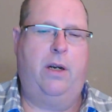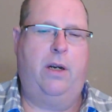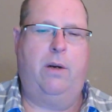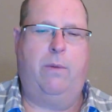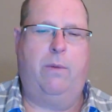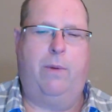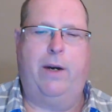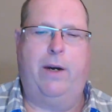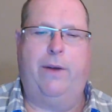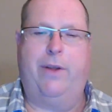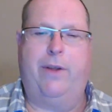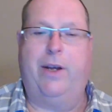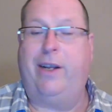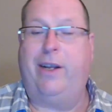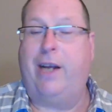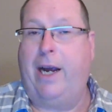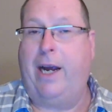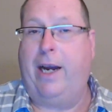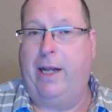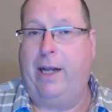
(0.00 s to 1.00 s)
where the
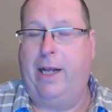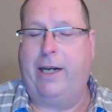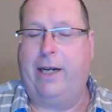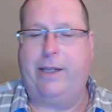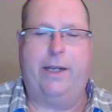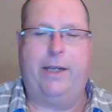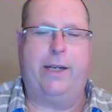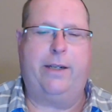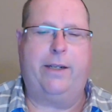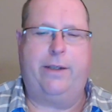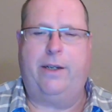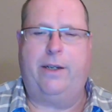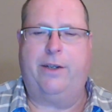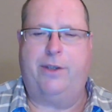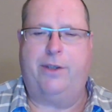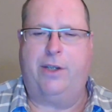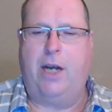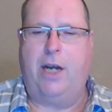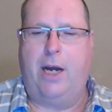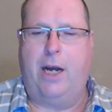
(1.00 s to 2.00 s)
dialectic
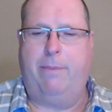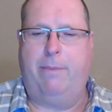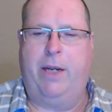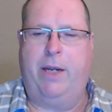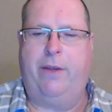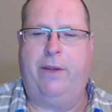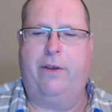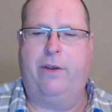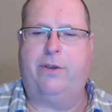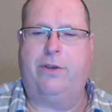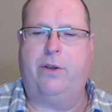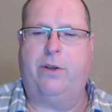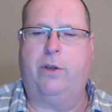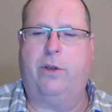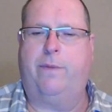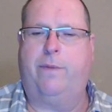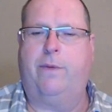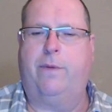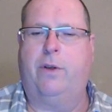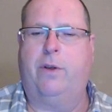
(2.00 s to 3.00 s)
does not mean the
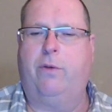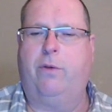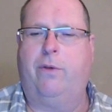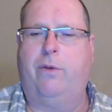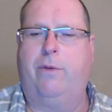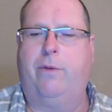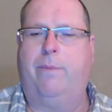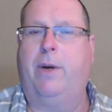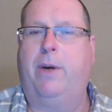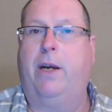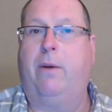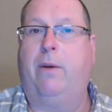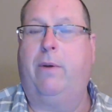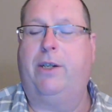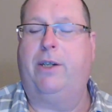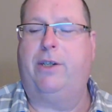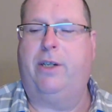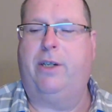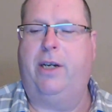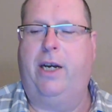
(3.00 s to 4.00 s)
search for truth by
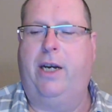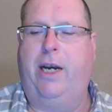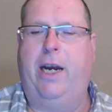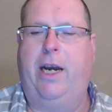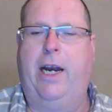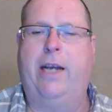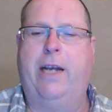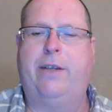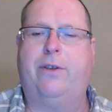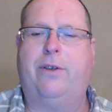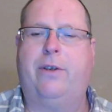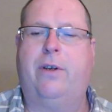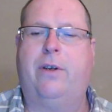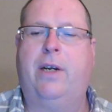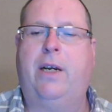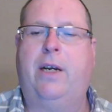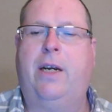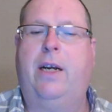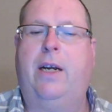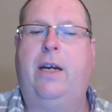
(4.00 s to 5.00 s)
question and answer
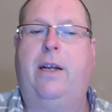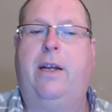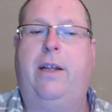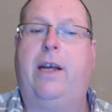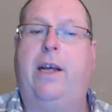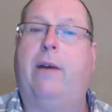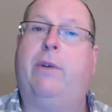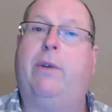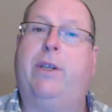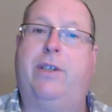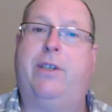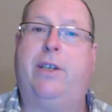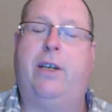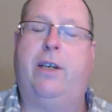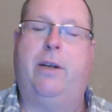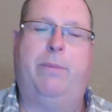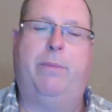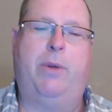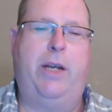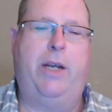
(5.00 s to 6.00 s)
that we
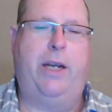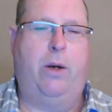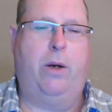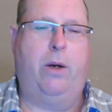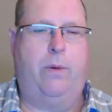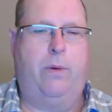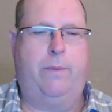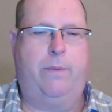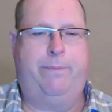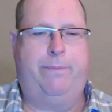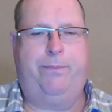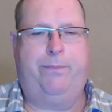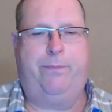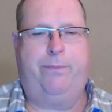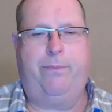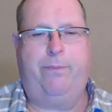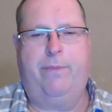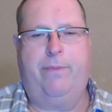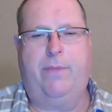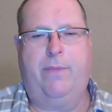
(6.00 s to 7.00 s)
see in Plato.
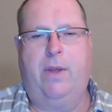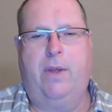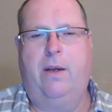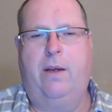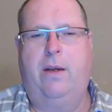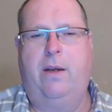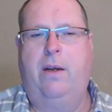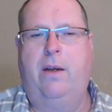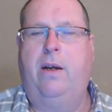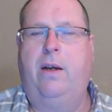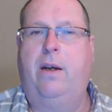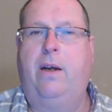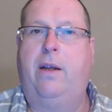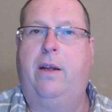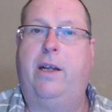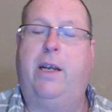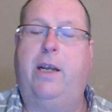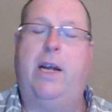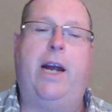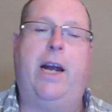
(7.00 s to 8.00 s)

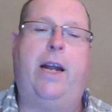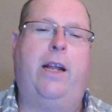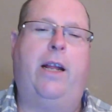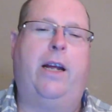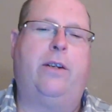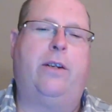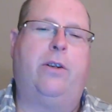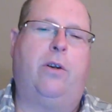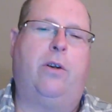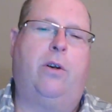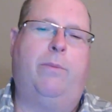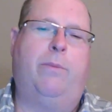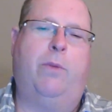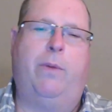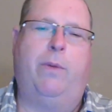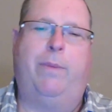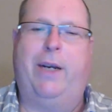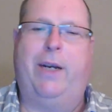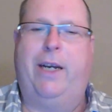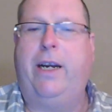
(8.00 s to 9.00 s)
The dialectical
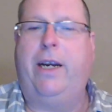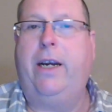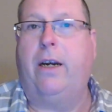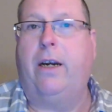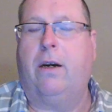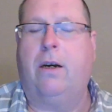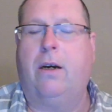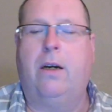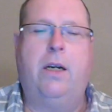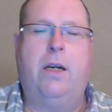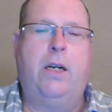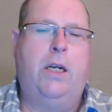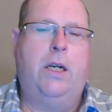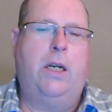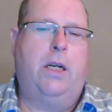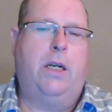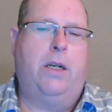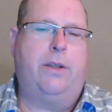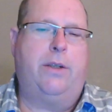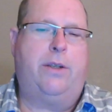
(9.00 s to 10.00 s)
movement here
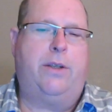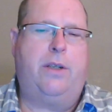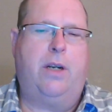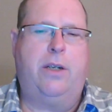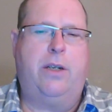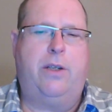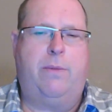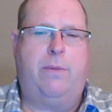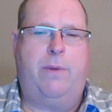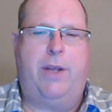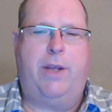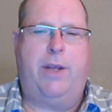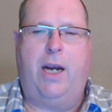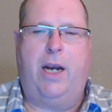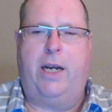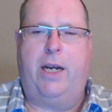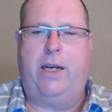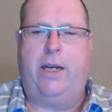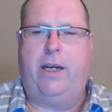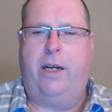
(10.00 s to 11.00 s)
starts with an
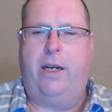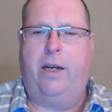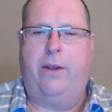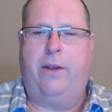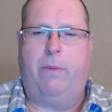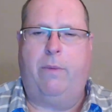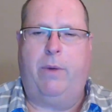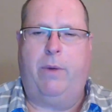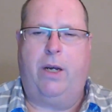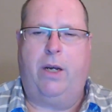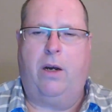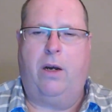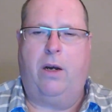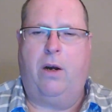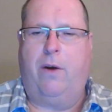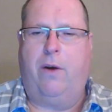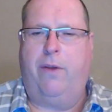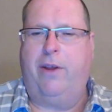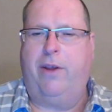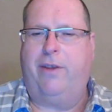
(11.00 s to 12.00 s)
idea that we can
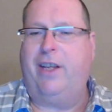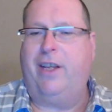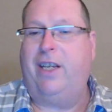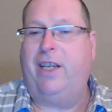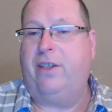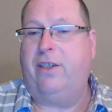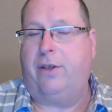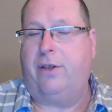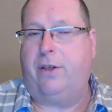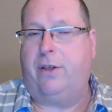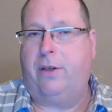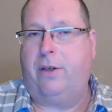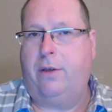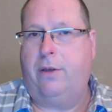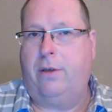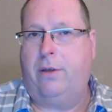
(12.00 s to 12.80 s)
call the thesis,